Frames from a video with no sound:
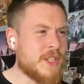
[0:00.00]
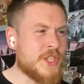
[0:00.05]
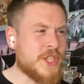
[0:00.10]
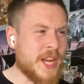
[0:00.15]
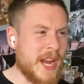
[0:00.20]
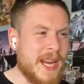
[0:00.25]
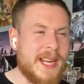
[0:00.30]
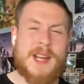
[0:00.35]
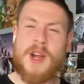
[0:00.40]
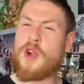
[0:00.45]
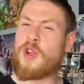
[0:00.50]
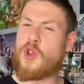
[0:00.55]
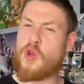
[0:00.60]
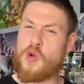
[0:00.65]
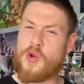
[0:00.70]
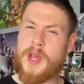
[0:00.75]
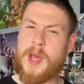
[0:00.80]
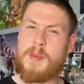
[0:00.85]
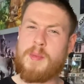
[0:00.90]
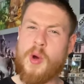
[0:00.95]
Check our
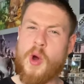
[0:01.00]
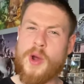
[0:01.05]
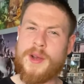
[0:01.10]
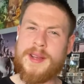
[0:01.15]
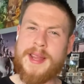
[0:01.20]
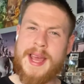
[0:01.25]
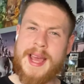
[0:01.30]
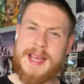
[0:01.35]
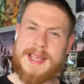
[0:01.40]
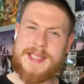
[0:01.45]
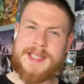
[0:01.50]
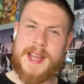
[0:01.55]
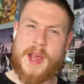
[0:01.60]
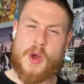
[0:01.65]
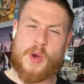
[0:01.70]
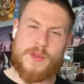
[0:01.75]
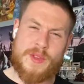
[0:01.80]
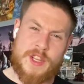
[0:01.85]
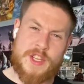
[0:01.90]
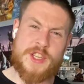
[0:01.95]
Loki podcast
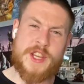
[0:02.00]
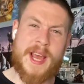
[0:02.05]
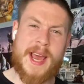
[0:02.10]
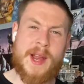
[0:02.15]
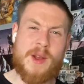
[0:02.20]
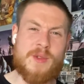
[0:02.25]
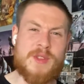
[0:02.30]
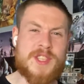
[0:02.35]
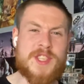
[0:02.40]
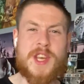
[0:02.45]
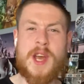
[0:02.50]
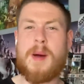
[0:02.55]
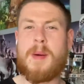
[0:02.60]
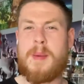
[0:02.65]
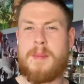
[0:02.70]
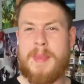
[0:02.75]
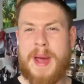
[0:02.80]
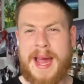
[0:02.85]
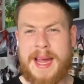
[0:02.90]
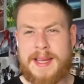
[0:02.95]
out on the channel that's
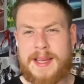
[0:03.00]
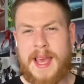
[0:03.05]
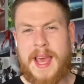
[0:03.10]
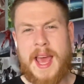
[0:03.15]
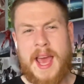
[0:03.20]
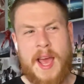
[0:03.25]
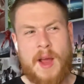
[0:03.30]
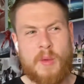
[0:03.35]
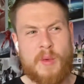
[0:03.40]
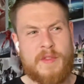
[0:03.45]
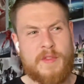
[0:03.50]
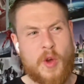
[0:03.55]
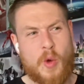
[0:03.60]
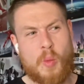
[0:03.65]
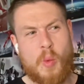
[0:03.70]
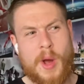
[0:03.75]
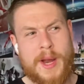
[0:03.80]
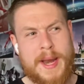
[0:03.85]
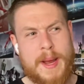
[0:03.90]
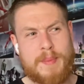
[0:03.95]
coming back. We've got
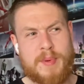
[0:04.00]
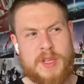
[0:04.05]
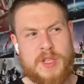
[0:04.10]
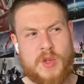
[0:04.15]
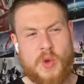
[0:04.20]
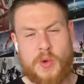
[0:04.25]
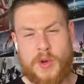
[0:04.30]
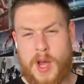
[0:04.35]
one episode